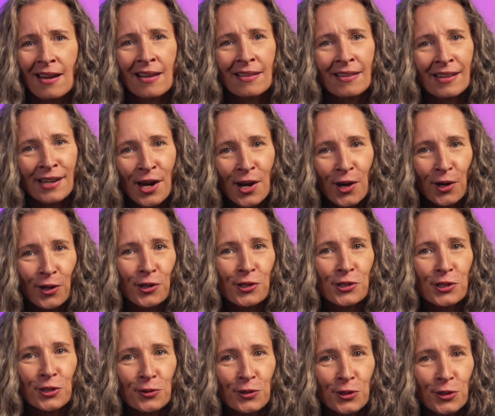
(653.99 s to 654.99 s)
then I
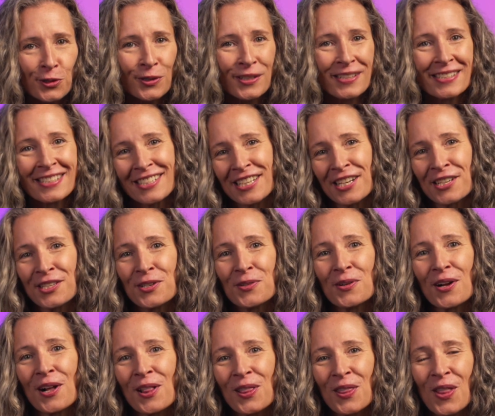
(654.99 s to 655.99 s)
urge you to continue
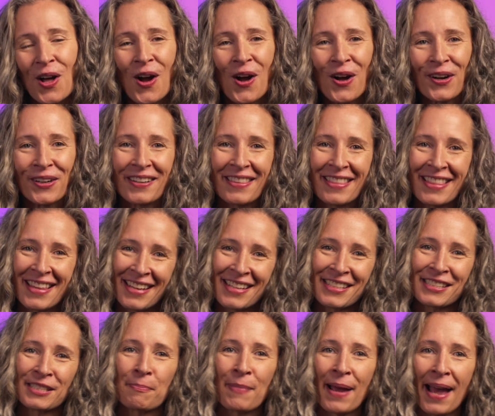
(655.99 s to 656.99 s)
along
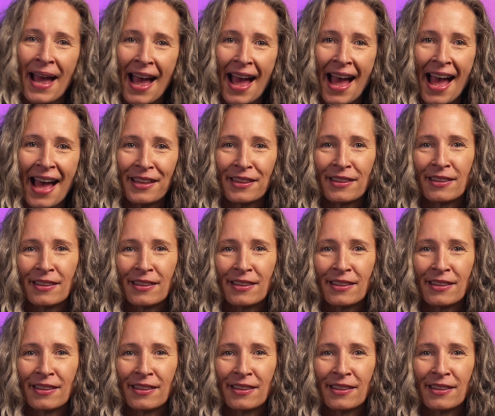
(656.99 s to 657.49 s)
this path.